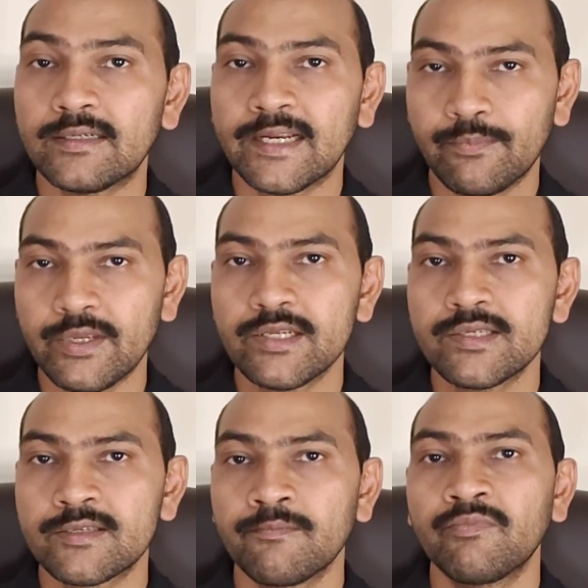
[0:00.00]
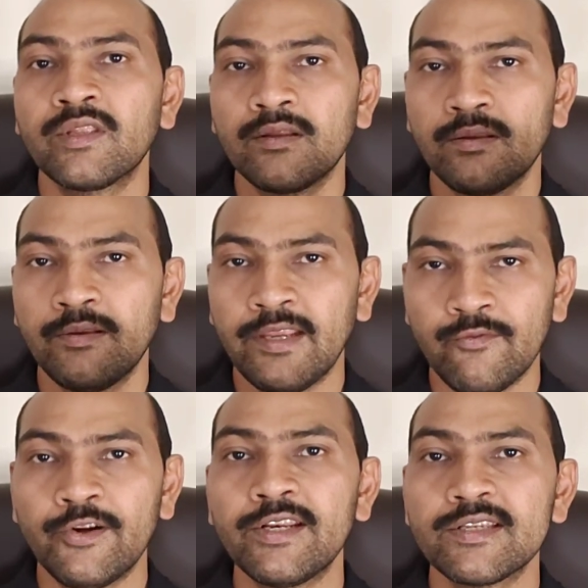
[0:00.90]
That means
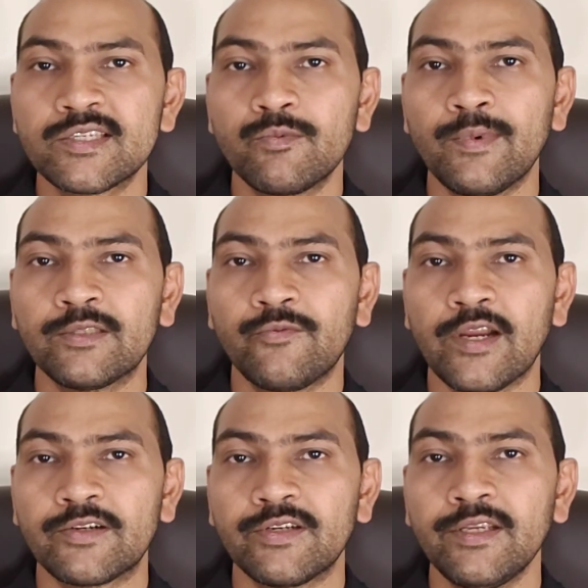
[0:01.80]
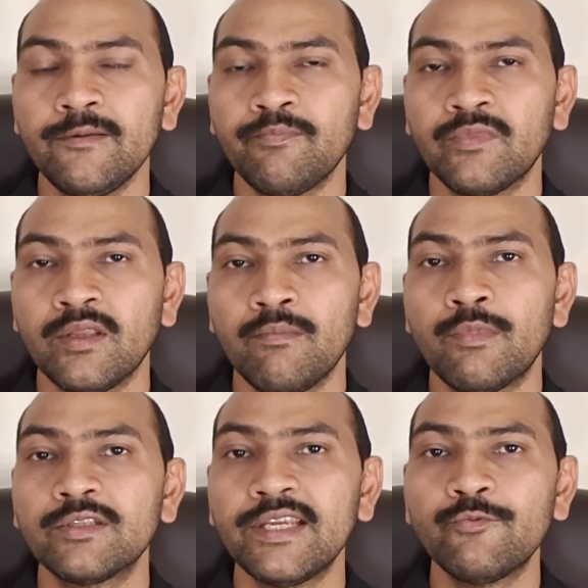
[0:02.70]
inventory received by the factory,
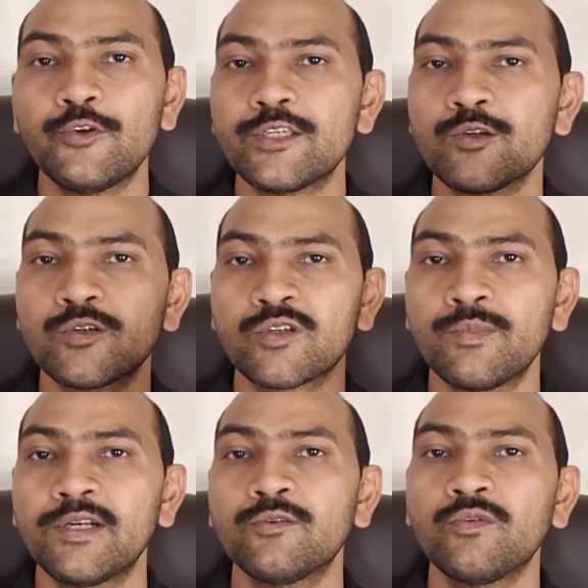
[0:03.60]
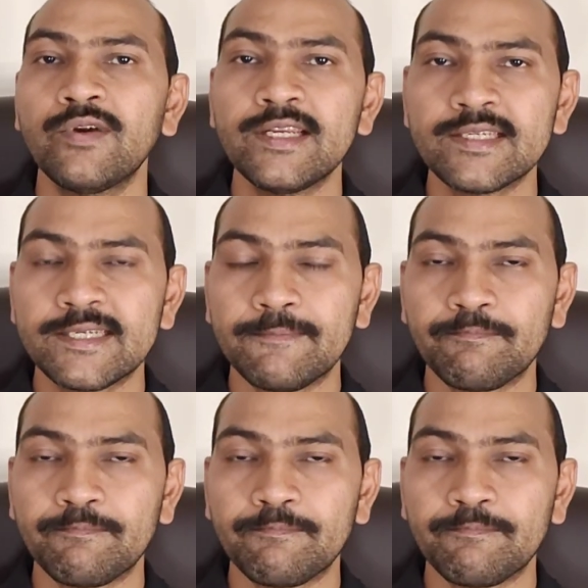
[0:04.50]
but the invoice is not submitted to the finance team,